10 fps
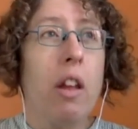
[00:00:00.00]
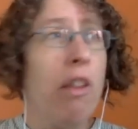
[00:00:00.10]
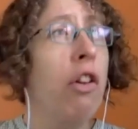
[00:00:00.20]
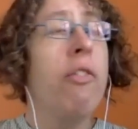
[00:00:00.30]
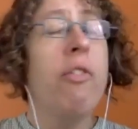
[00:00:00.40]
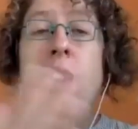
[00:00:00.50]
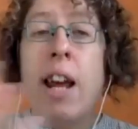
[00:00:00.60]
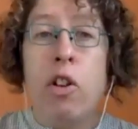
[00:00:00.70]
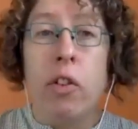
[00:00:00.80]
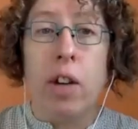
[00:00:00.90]
sort of a
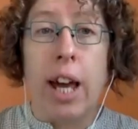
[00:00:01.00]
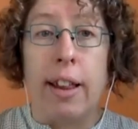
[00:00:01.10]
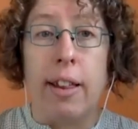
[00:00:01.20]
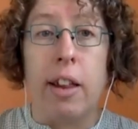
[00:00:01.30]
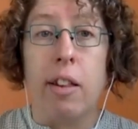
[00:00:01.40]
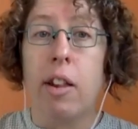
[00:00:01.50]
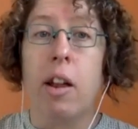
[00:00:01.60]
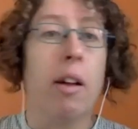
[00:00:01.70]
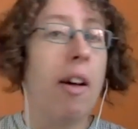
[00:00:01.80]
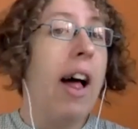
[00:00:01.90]
range of cases,
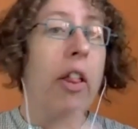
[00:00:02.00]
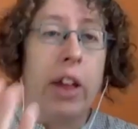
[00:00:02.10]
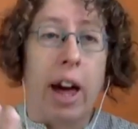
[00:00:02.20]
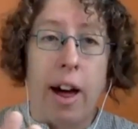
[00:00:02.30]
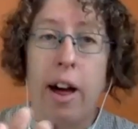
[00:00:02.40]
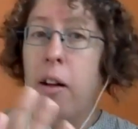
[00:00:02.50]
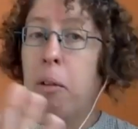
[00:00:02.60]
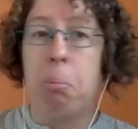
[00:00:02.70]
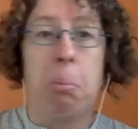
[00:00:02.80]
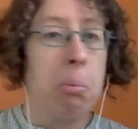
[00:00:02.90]
healthcare,
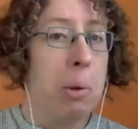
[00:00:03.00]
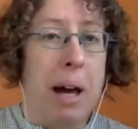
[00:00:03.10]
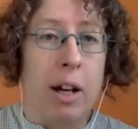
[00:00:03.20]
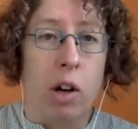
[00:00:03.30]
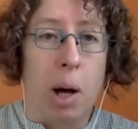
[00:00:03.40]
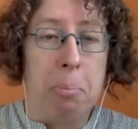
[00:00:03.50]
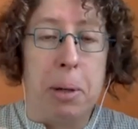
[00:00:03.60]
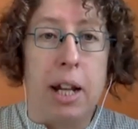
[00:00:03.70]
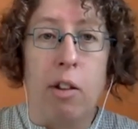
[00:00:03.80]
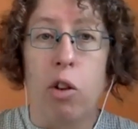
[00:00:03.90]
tobacco
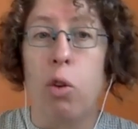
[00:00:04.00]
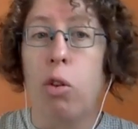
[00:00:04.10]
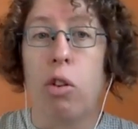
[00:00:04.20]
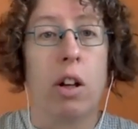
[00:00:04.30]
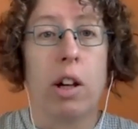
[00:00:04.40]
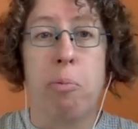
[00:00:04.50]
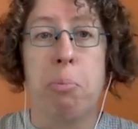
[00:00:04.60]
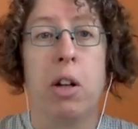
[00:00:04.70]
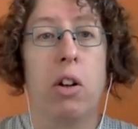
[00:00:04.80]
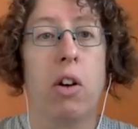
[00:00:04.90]
company sues a
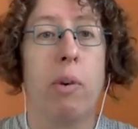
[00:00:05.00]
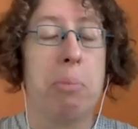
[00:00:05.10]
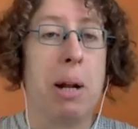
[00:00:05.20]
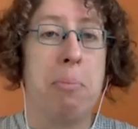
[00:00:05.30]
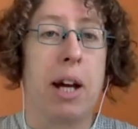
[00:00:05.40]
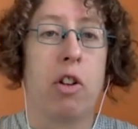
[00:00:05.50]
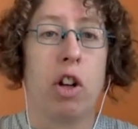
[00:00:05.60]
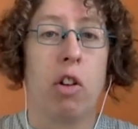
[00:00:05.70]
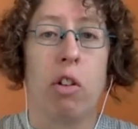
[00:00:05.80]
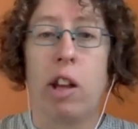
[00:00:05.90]
government over plain
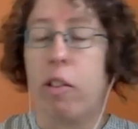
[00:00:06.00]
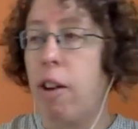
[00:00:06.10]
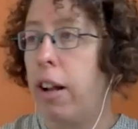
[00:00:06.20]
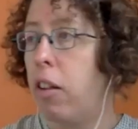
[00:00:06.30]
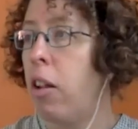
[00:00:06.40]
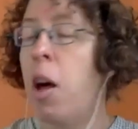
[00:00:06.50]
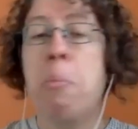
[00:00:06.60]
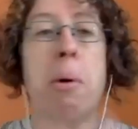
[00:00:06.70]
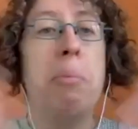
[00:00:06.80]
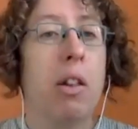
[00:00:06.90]
packaging on cigarettes,
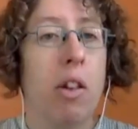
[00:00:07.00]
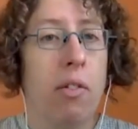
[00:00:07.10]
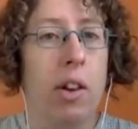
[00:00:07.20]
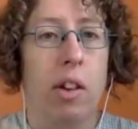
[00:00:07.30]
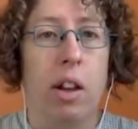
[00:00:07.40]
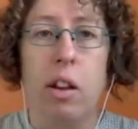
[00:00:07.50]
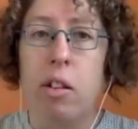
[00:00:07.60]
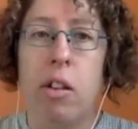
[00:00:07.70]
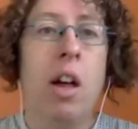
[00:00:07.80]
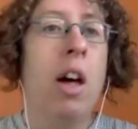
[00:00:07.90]
public
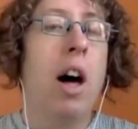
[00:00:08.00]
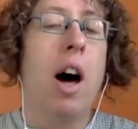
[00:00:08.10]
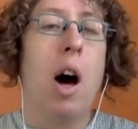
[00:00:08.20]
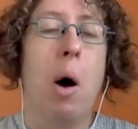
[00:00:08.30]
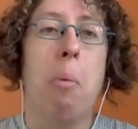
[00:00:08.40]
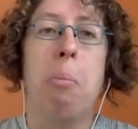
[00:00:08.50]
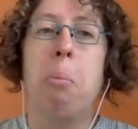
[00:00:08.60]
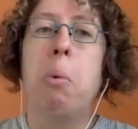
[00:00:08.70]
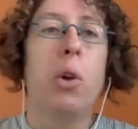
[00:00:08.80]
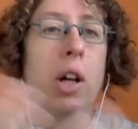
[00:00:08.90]
services,
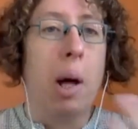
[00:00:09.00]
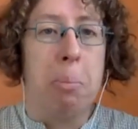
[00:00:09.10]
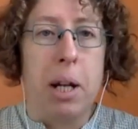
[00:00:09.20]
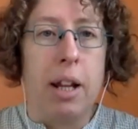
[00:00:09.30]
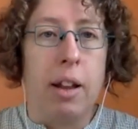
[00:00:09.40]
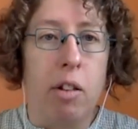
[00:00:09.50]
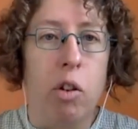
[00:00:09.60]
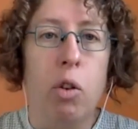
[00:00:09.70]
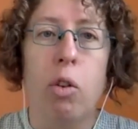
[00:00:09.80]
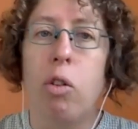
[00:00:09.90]
water company
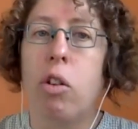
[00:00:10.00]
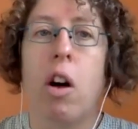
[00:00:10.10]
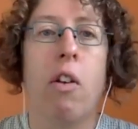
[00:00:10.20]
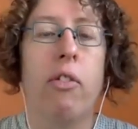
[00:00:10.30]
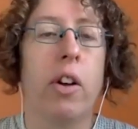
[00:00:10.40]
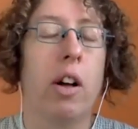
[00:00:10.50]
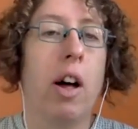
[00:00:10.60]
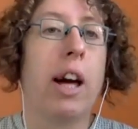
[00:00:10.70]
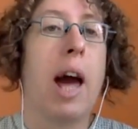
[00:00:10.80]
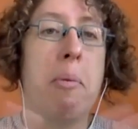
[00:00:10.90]
sues over
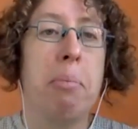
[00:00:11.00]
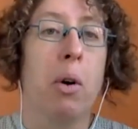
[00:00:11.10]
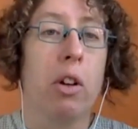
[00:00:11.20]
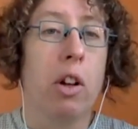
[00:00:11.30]
a cap on